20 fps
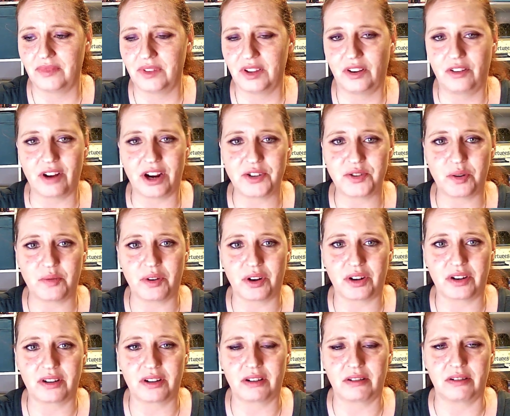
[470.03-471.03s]
graduate
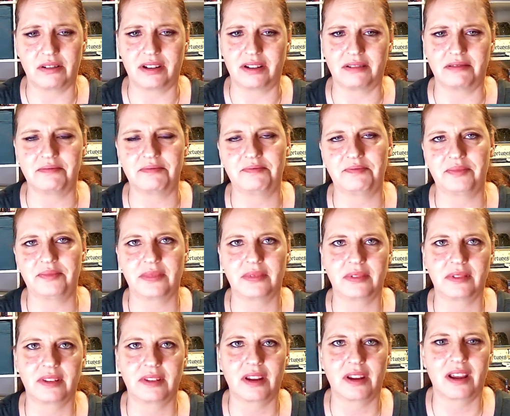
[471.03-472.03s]
work, or
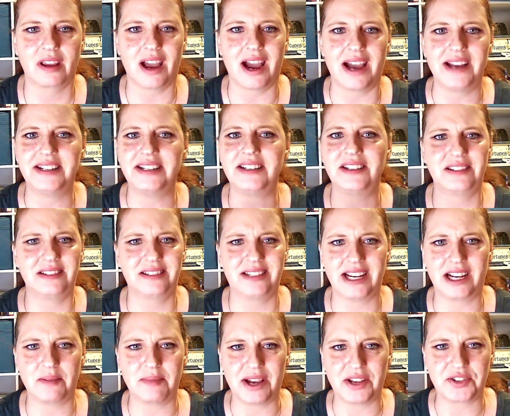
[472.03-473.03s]
I didn't take
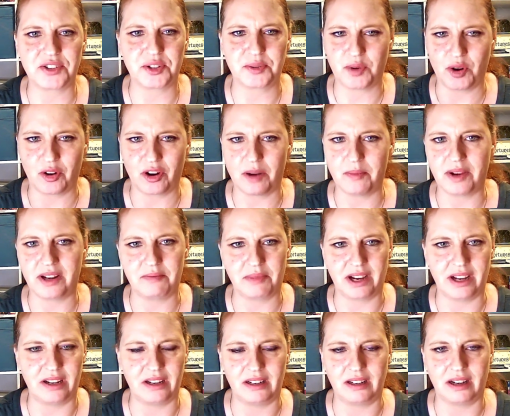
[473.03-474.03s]
a master's program, but
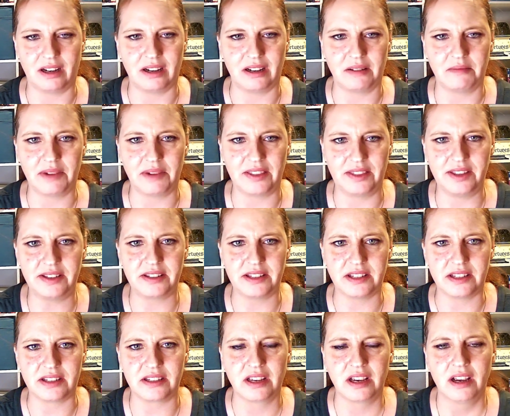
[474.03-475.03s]
my, uh, my
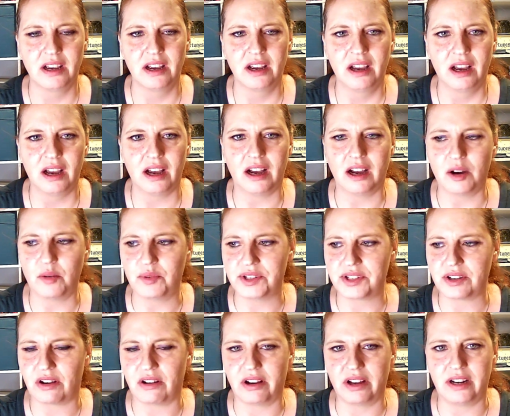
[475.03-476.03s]
thesis uh, was
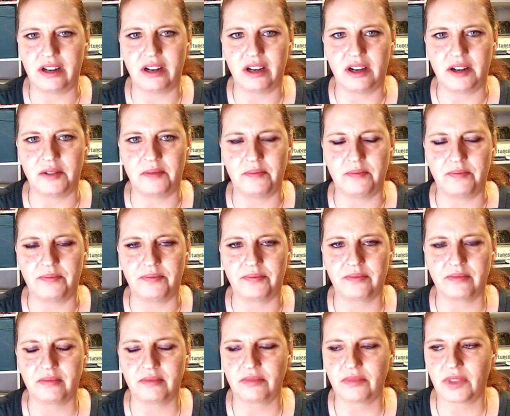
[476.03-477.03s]
on um,
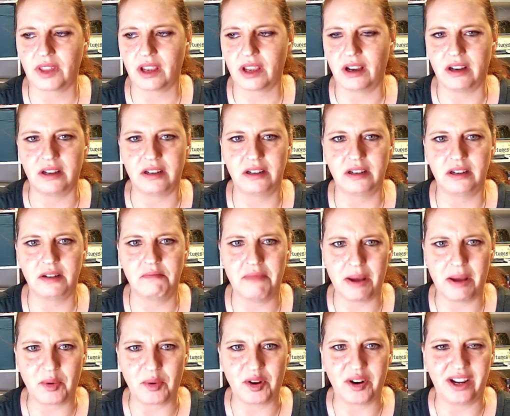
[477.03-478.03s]
uh,
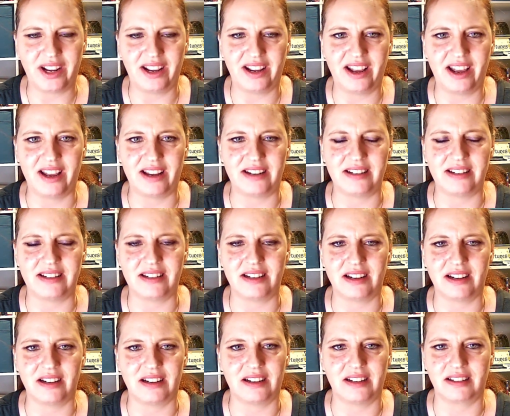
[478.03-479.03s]
memory and
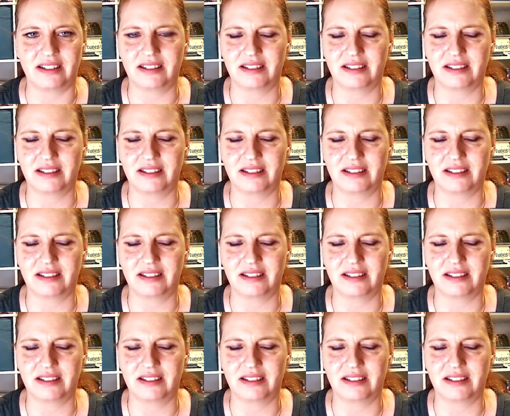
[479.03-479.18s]
uh,